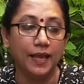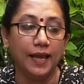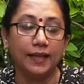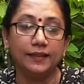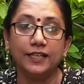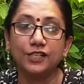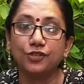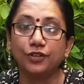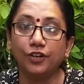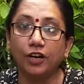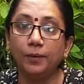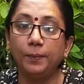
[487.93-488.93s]
and there should
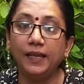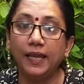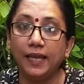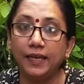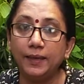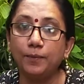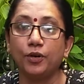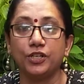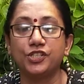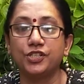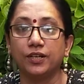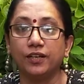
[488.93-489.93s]
not be any moisture.